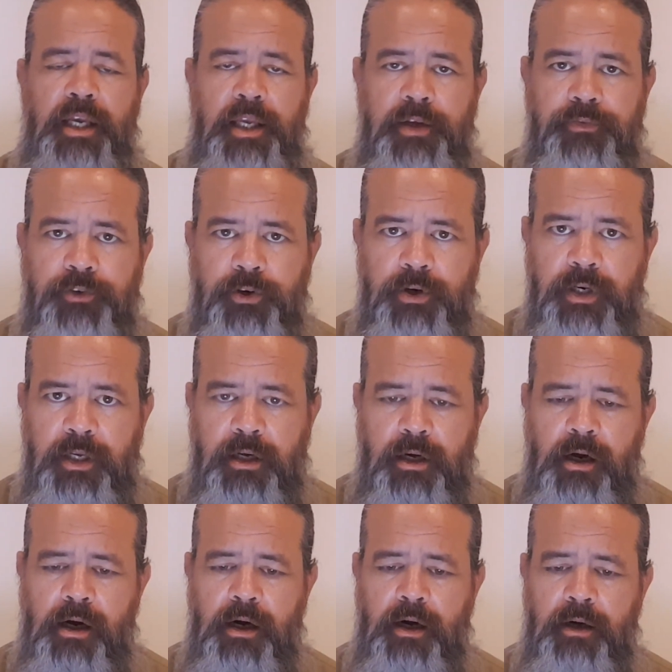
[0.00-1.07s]
If you're in a
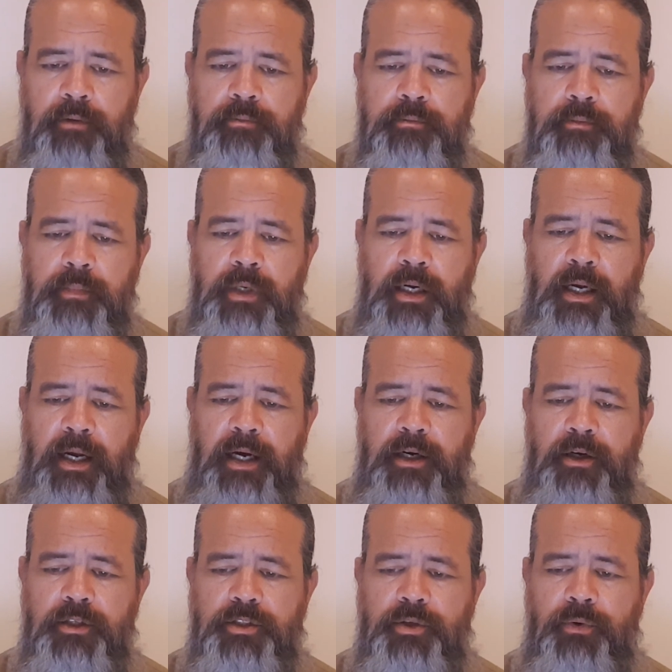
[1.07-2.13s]
car and
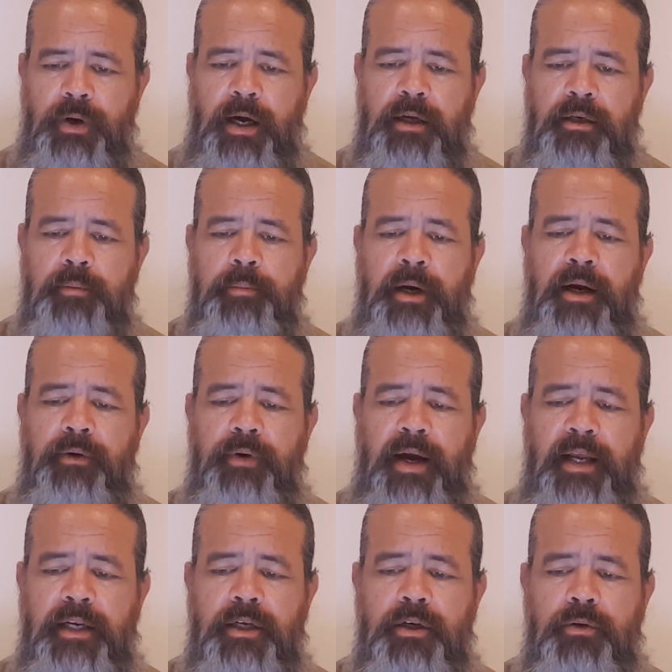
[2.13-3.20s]
are surrounded by
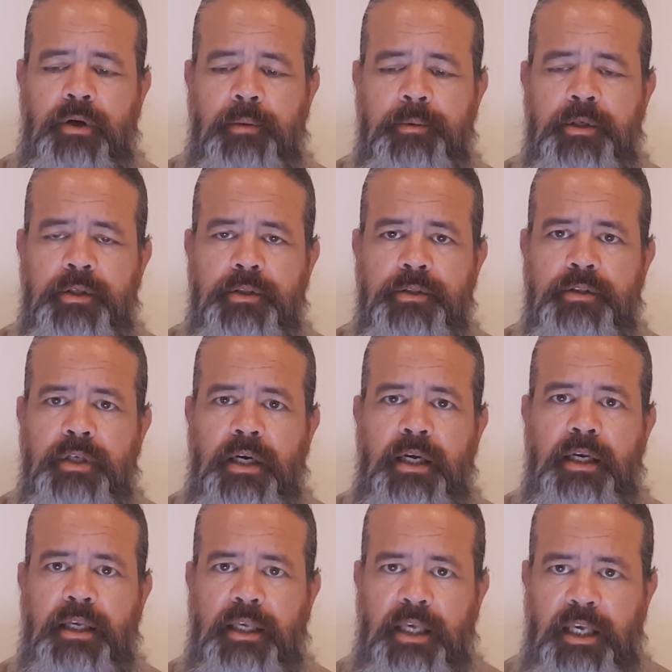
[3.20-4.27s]
rioting criminals,
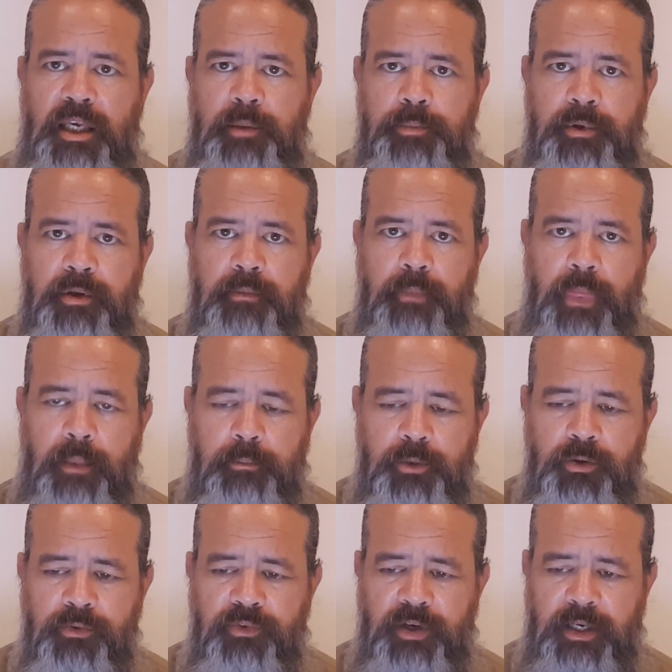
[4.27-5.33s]
keep
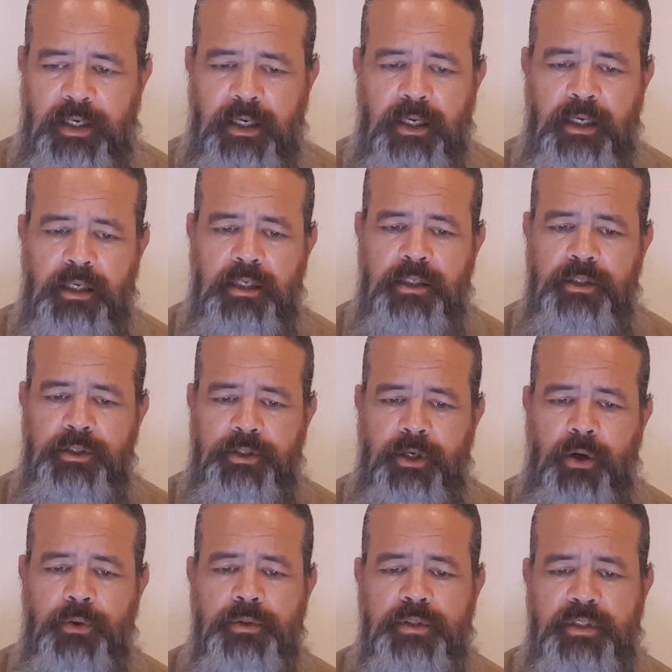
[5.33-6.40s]
moving.
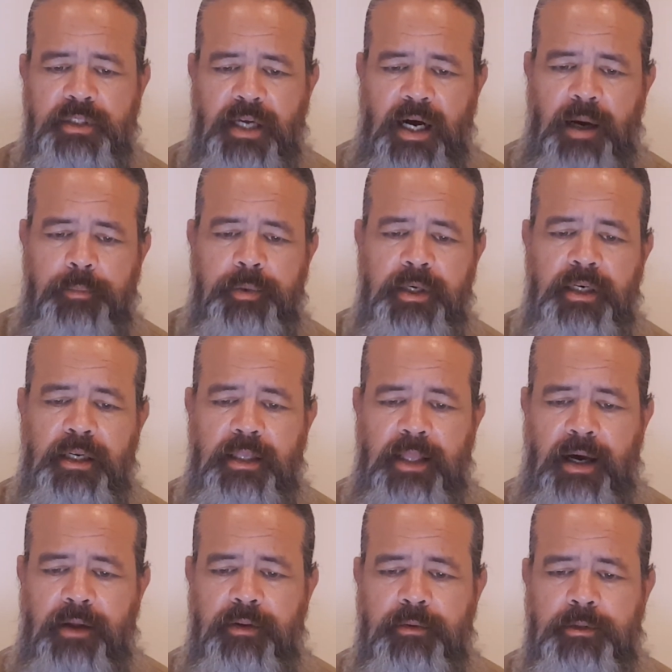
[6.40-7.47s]
Don't stop and
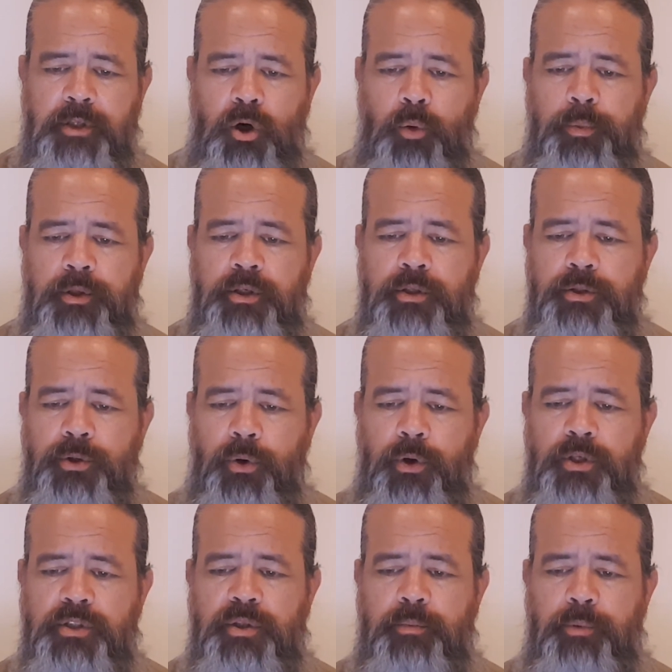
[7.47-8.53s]
allow them to open your
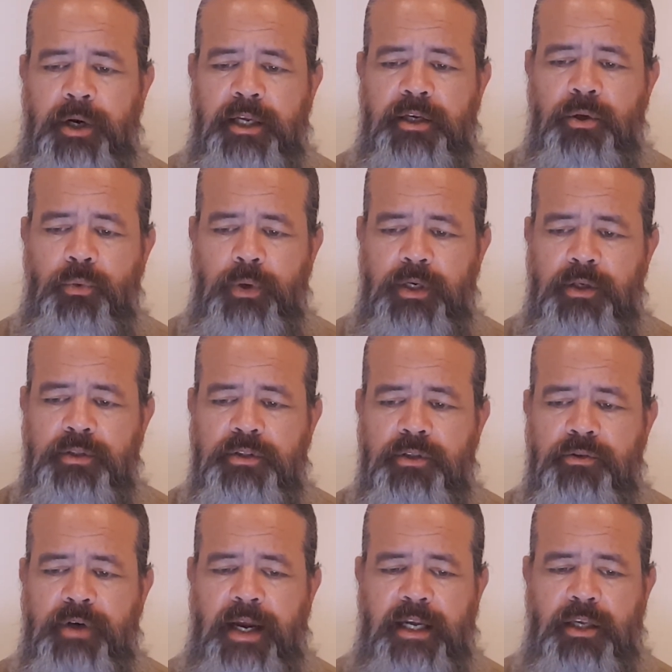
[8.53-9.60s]
doors or break your windows to
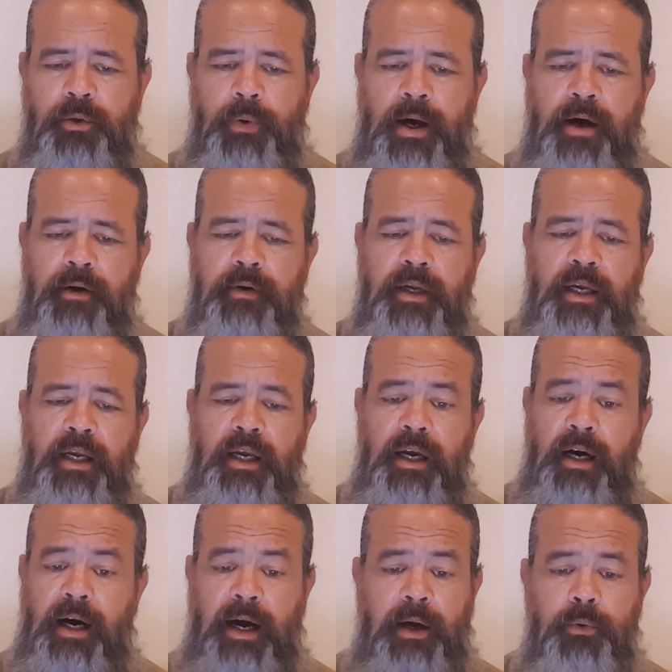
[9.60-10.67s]
drag you out.
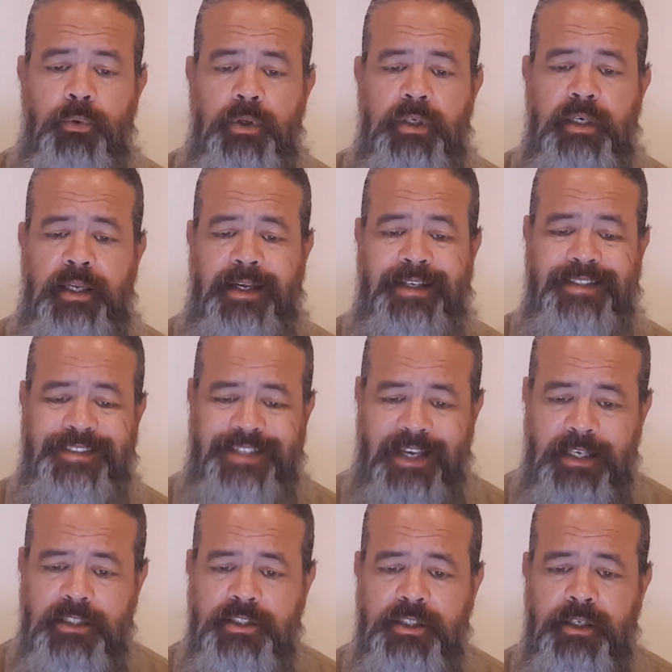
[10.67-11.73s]
I wouldn't
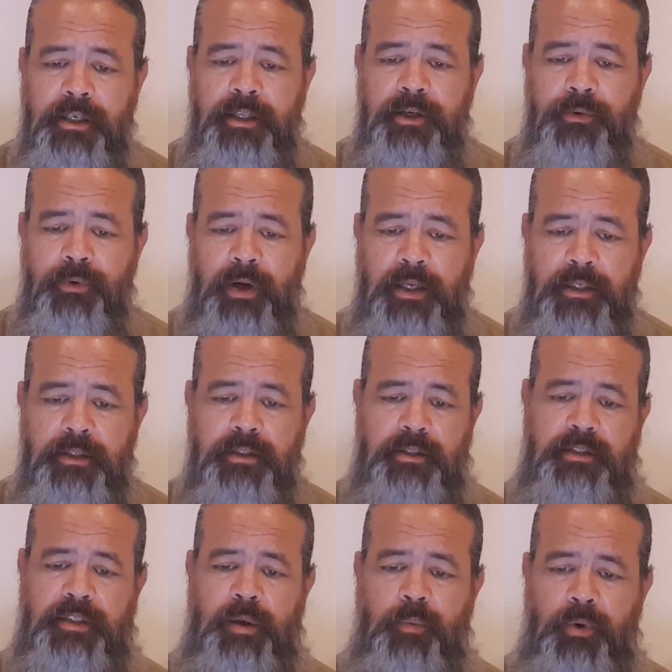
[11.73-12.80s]
intentionally run
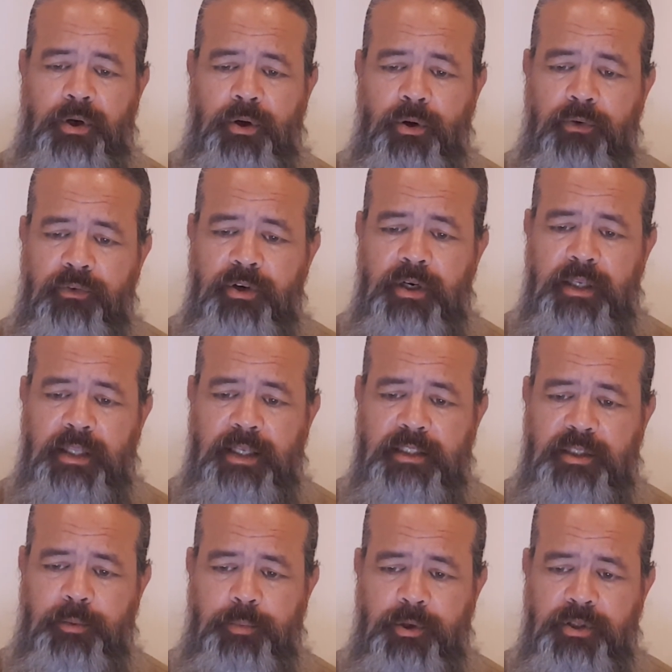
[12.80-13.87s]
someone over unless
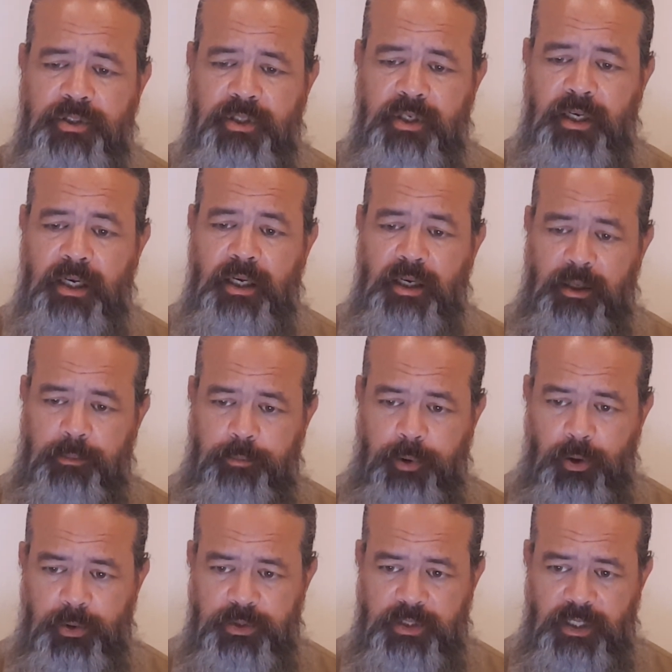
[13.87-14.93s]
a person
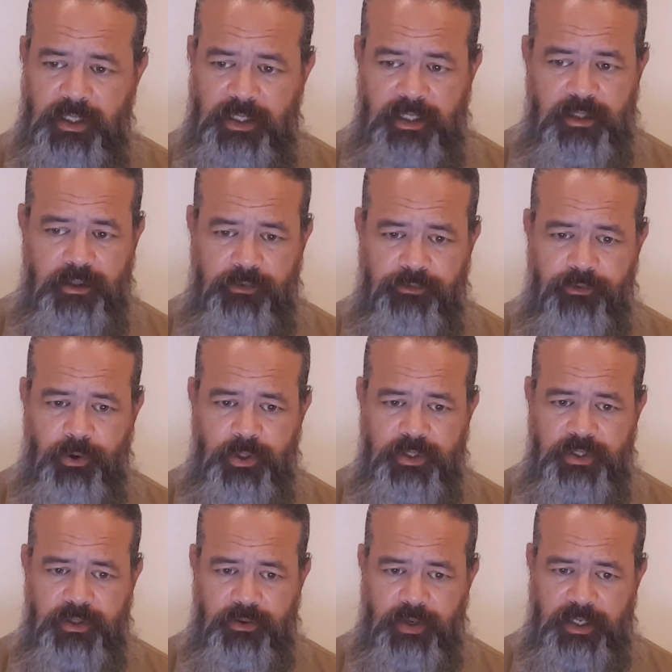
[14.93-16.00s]
posed a lethal force
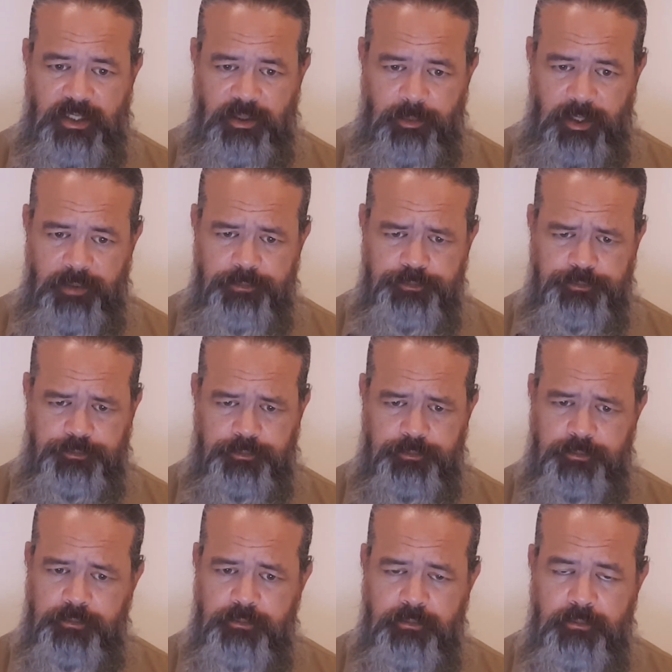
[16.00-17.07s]
threat to me,
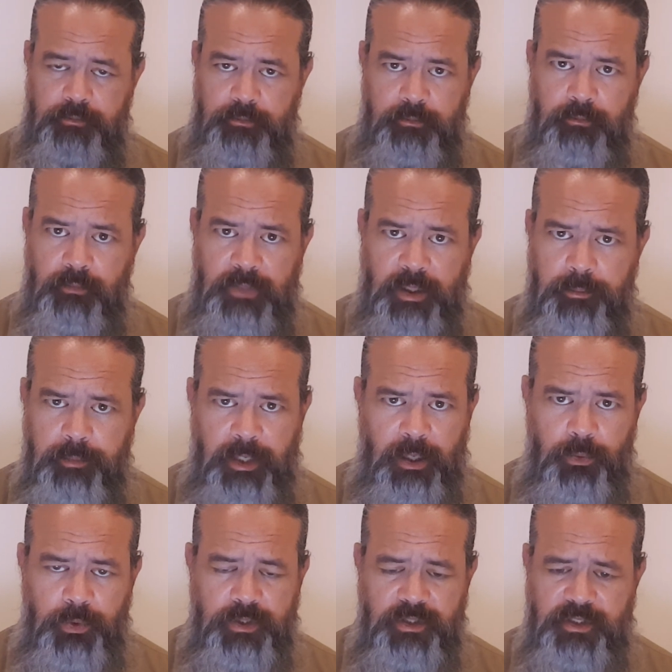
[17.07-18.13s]
but I
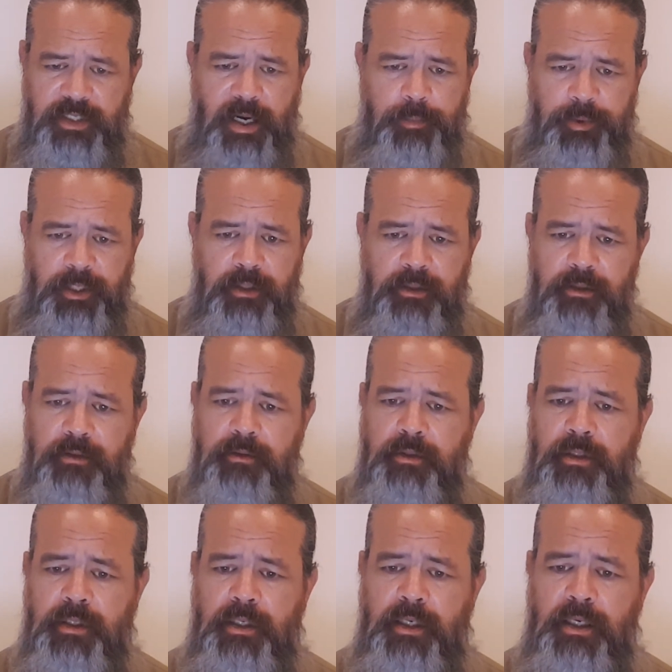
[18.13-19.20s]
wouldn't stop either.
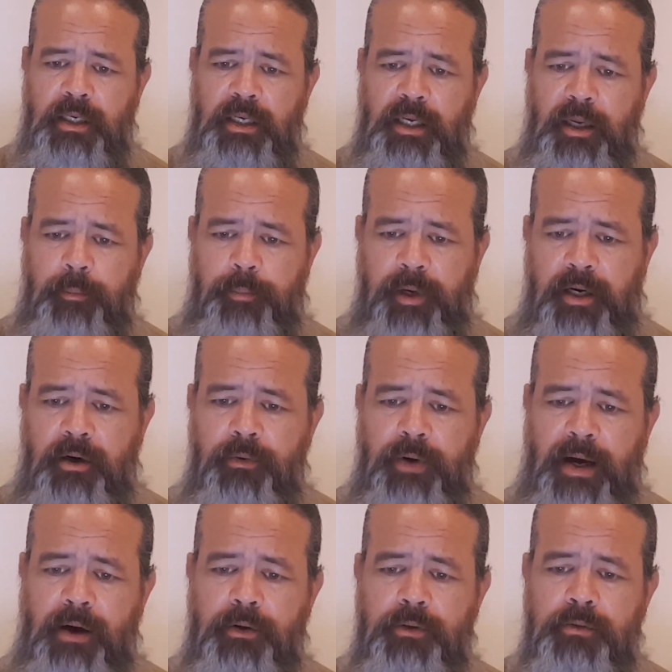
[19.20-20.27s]
Pick a
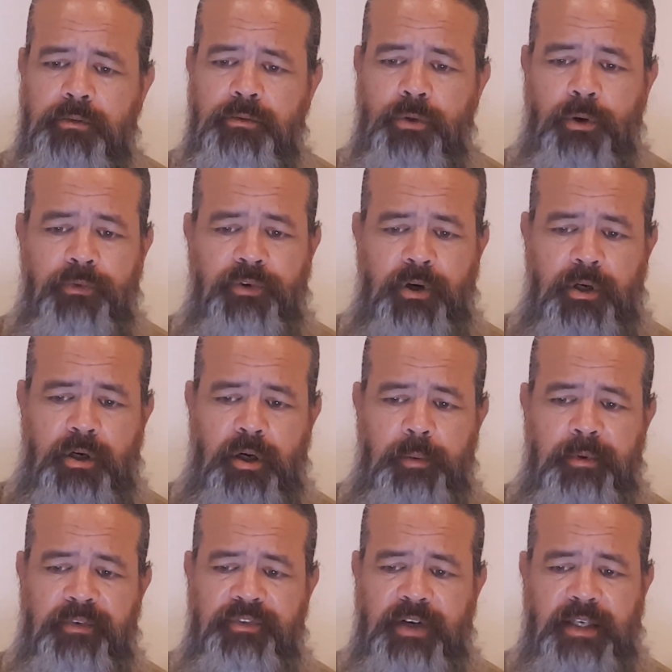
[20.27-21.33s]
route over a curb
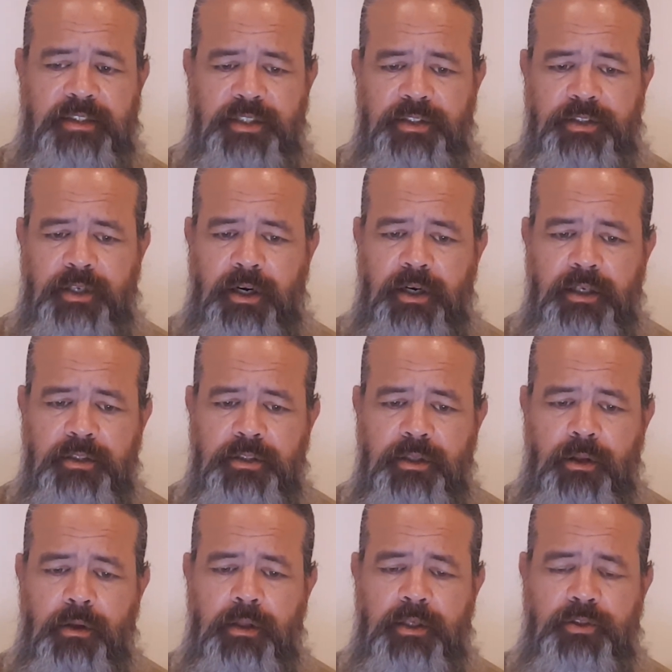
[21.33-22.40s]
if necessary and
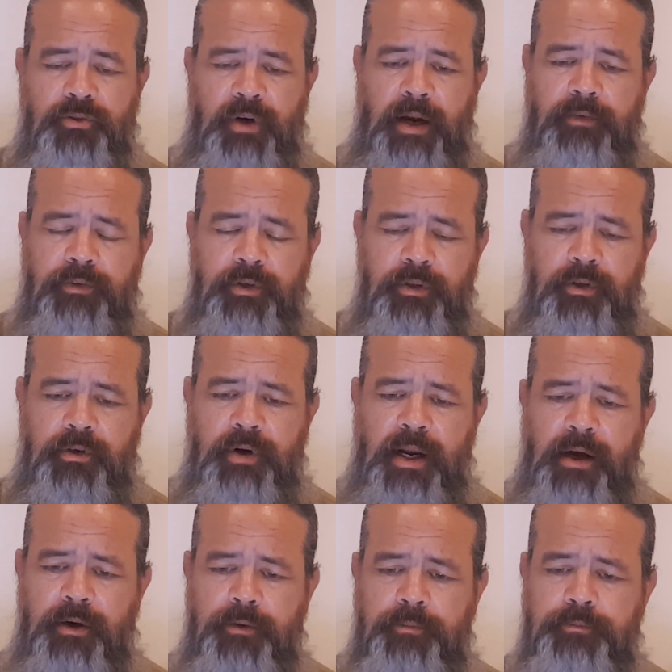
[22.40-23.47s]
slowly drive through the
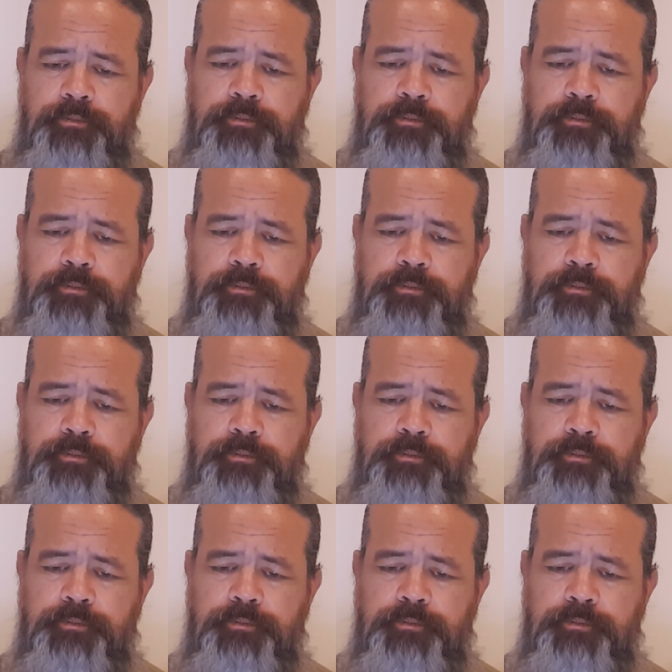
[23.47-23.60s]
crowd.